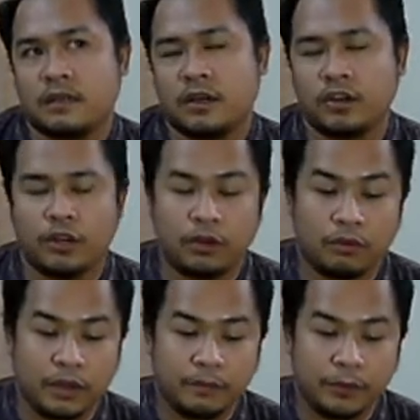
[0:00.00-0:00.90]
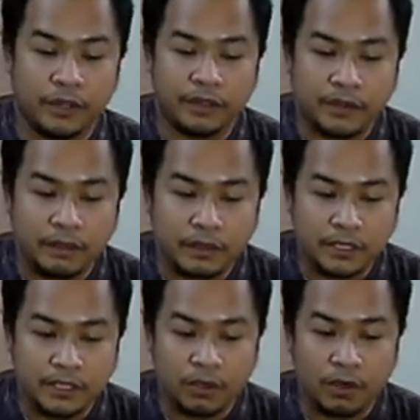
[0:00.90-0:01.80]
I don't know, 1.3
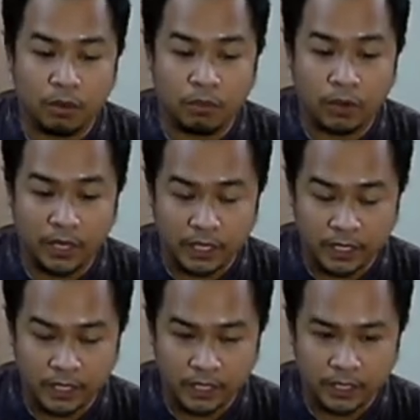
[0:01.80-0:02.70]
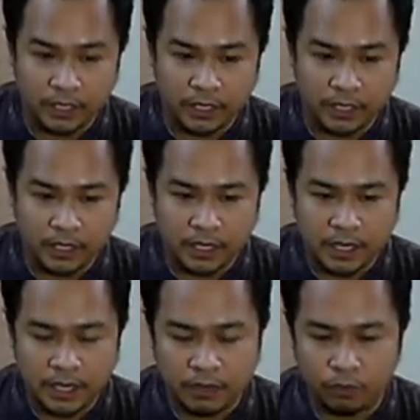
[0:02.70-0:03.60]
was your homework,
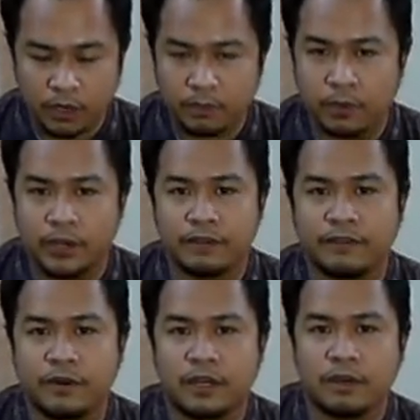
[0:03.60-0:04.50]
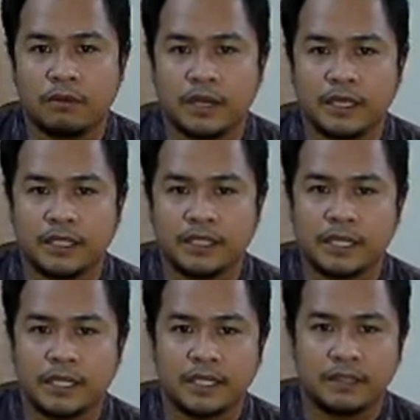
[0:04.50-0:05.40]
and 1.4 was
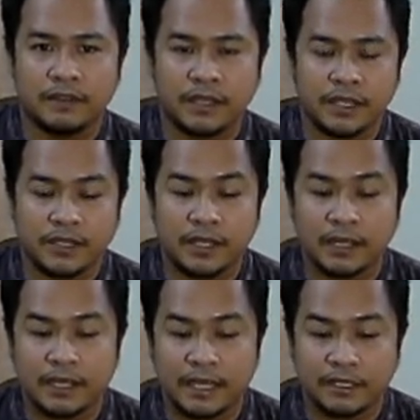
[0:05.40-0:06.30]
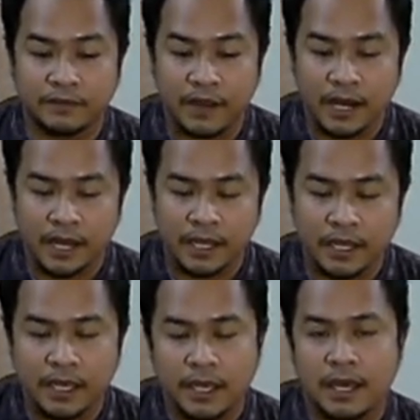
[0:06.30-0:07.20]
the activity you sent last
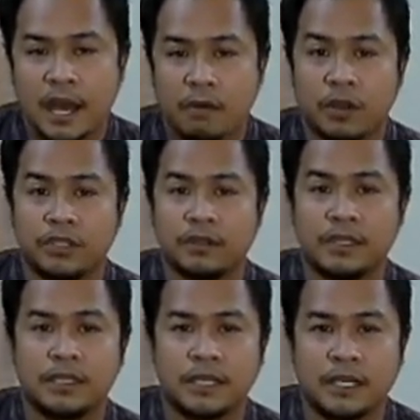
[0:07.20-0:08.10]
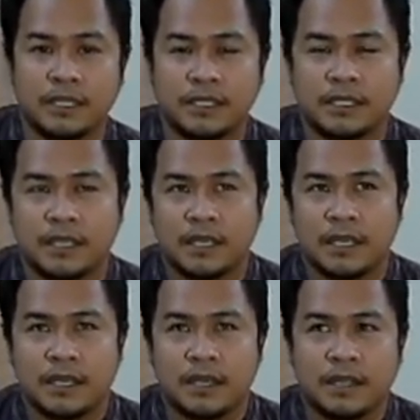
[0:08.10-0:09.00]
Friday. I will also discuss
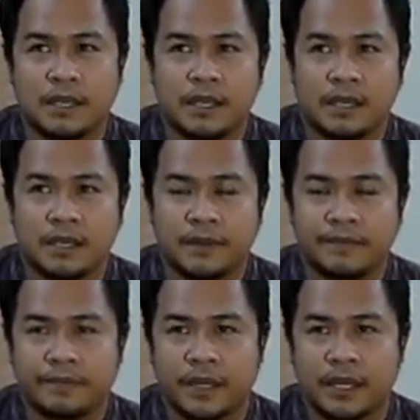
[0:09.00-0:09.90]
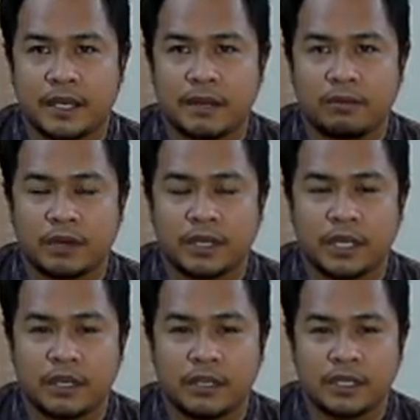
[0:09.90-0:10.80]
the work that
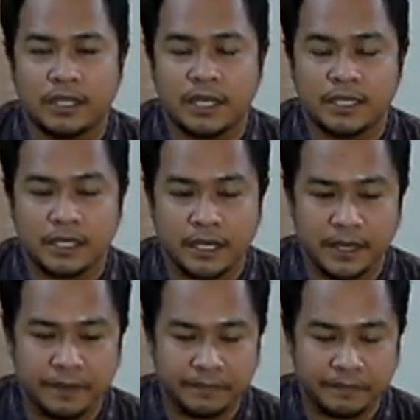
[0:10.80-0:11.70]
you did yesterday.